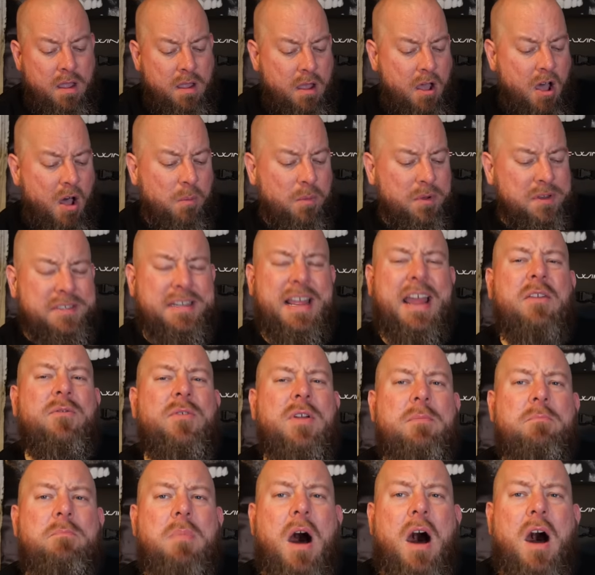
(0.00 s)
Almost
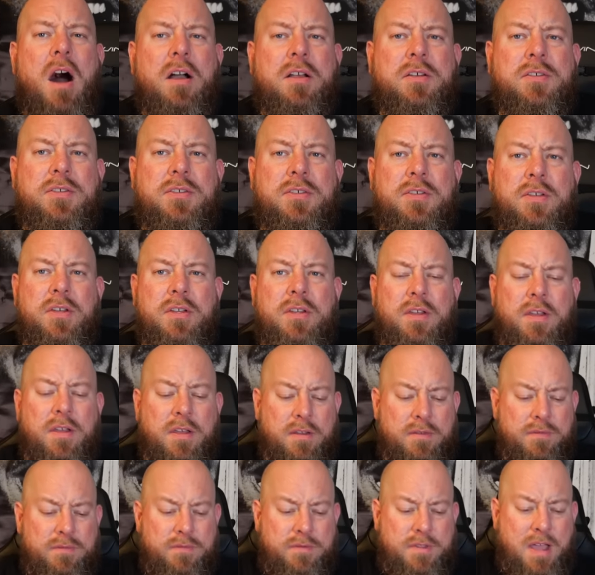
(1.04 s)
every box
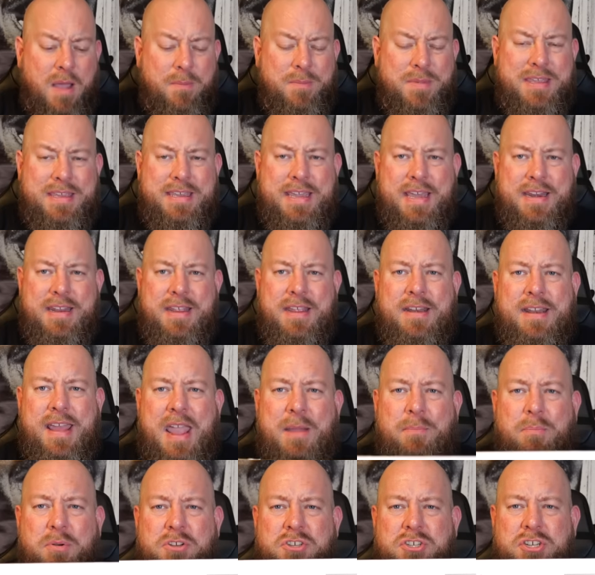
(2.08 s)
I've been getting
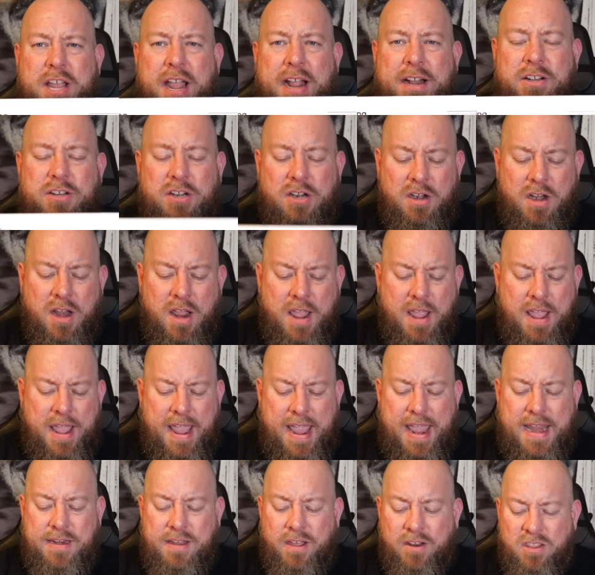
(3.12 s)
a projector,
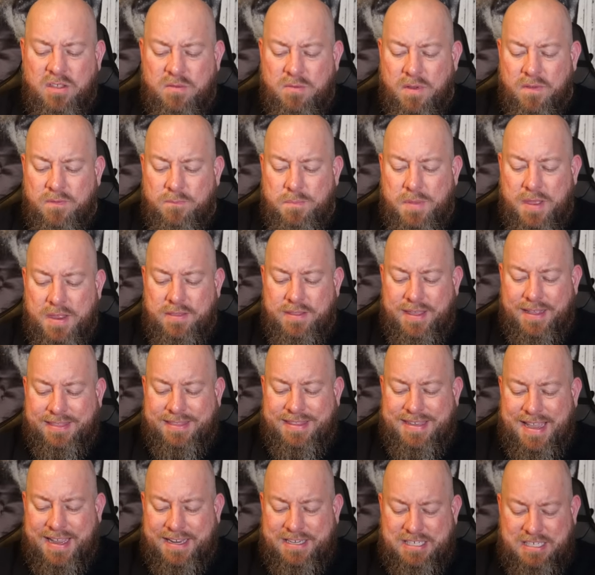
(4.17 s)
and none of them have been like
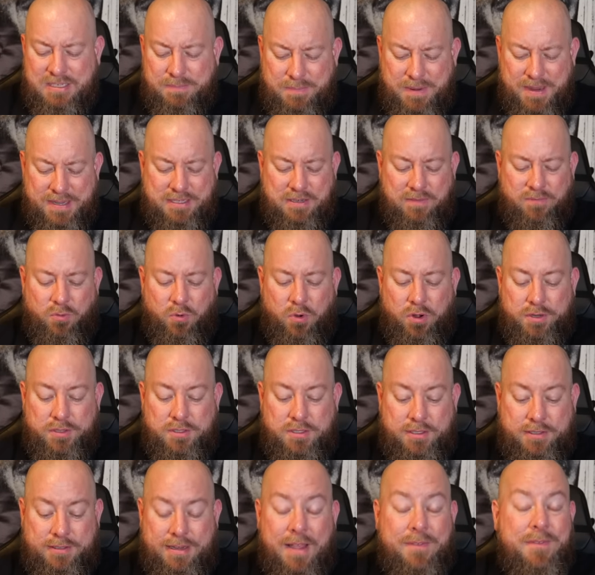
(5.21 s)
the expensive
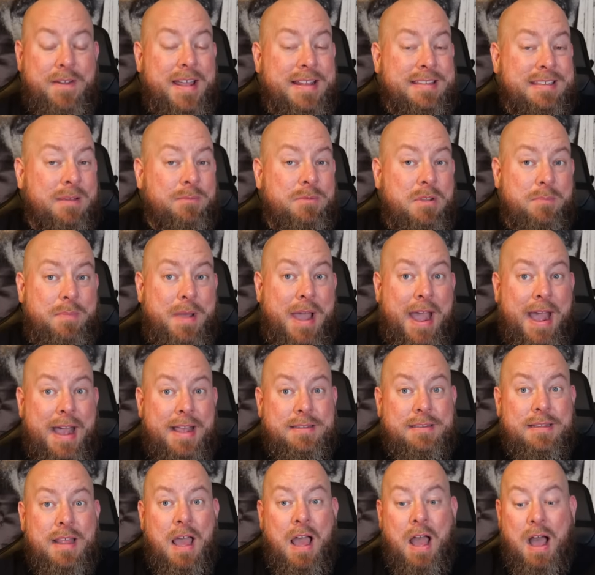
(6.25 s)
ones. Because I've had some in the
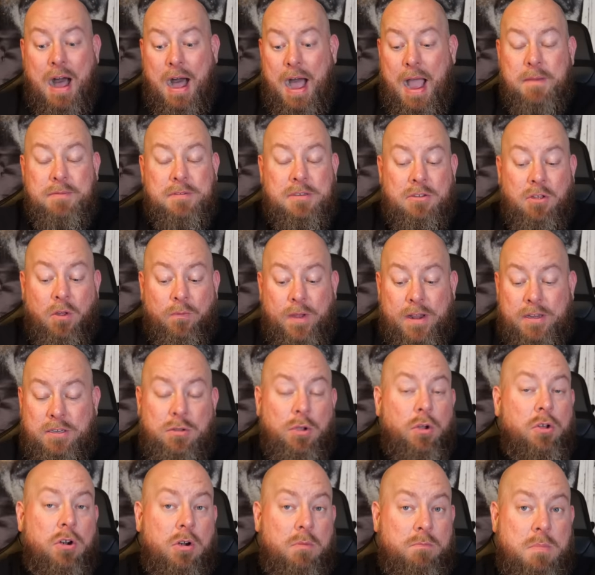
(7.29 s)
past, I've sold like
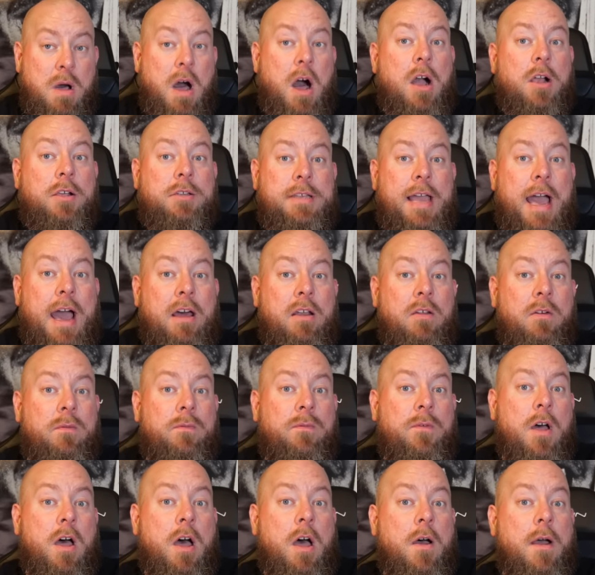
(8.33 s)
200 bucks out
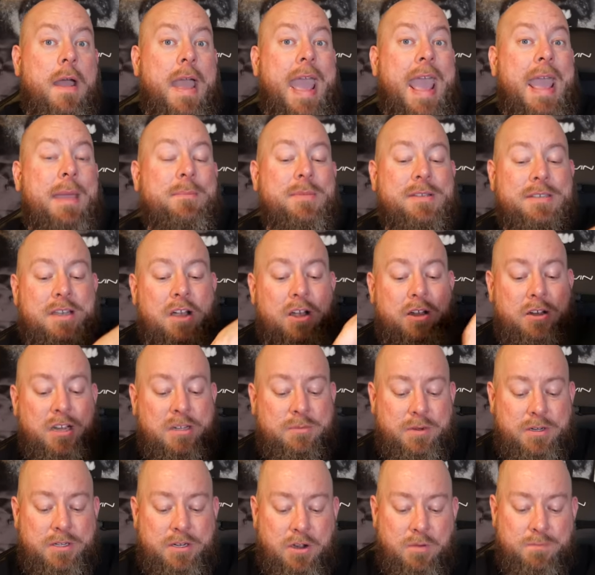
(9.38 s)
of uh, Amazon
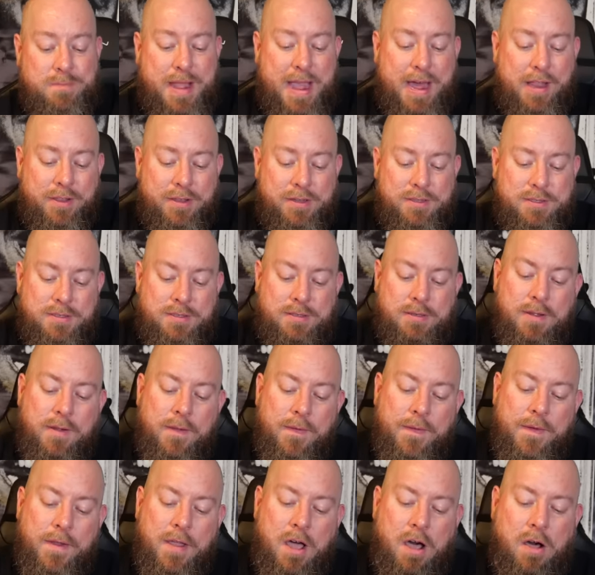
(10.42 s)
custom return pallets.
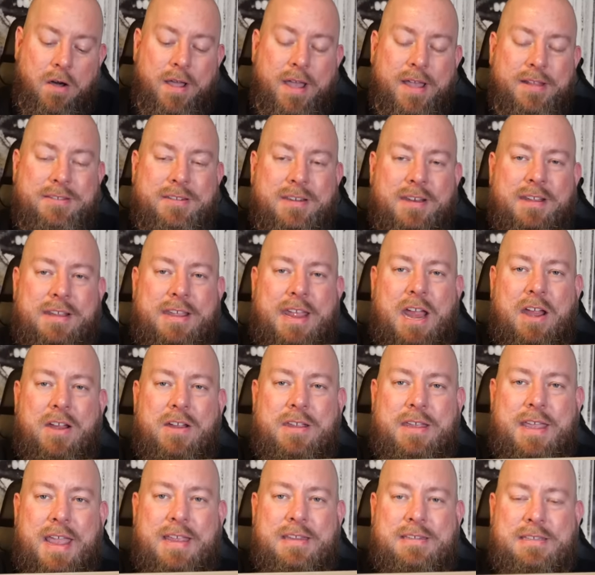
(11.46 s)
Oh, uh, it's in a carrying
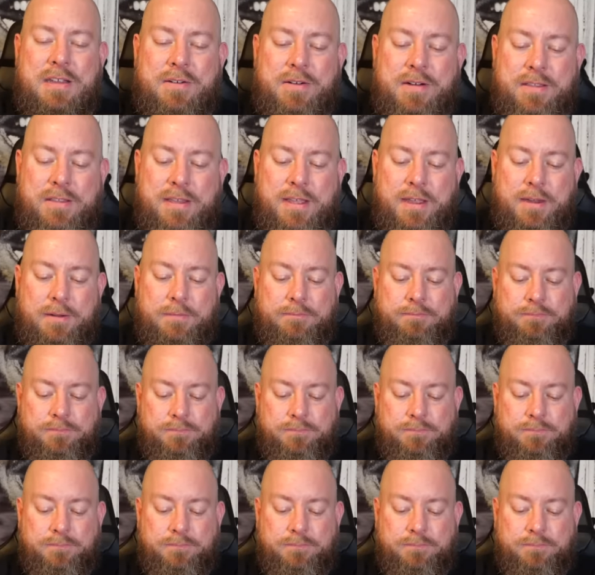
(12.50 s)
case and everything.